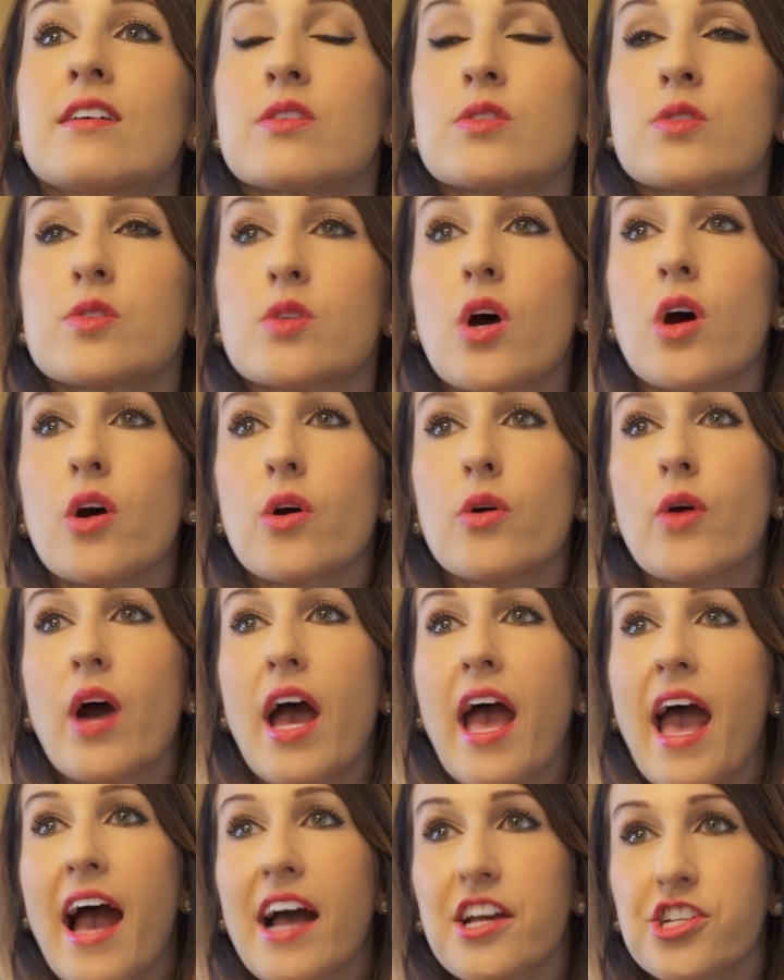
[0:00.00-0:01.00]

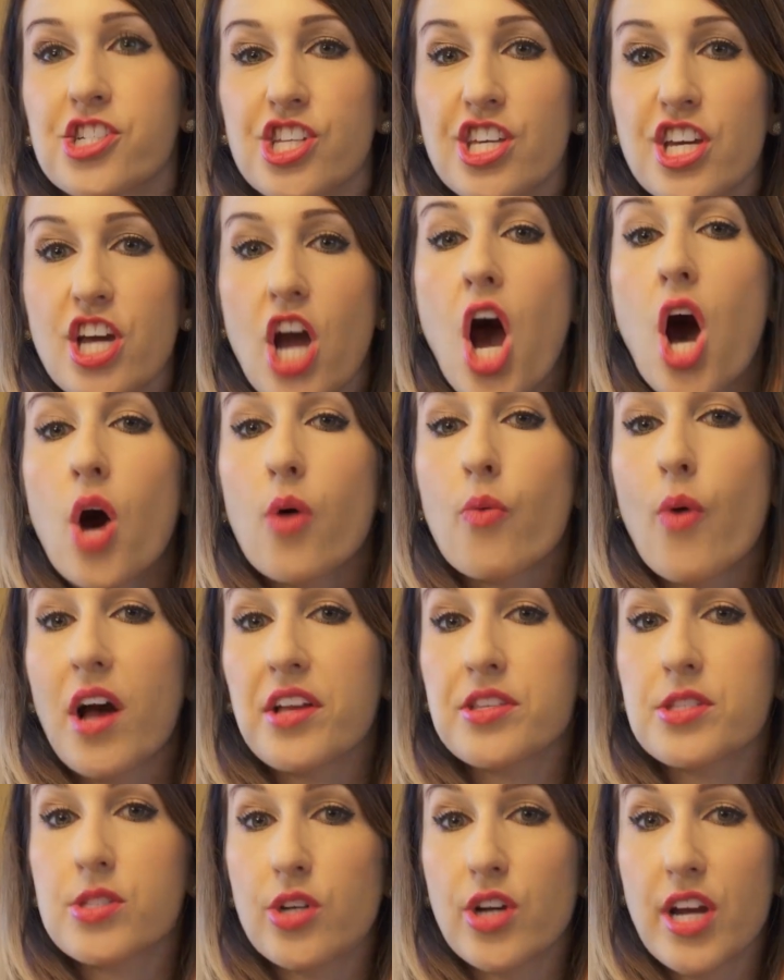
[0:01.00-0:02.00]
So Ashley
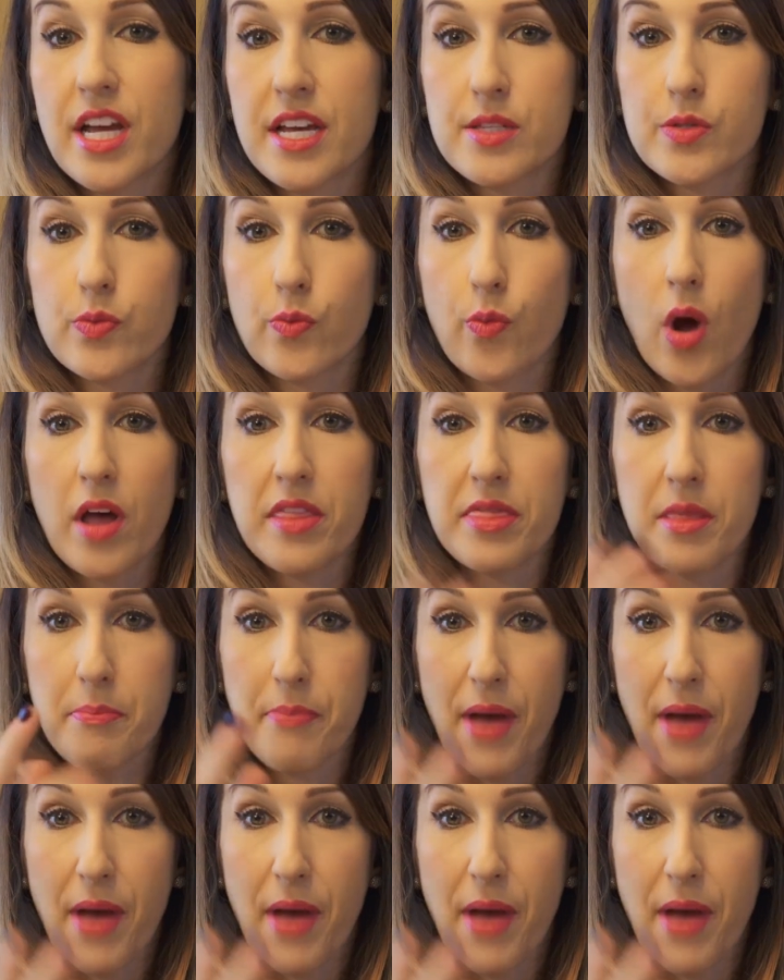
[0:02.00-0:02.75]
Kaltwatzer has won the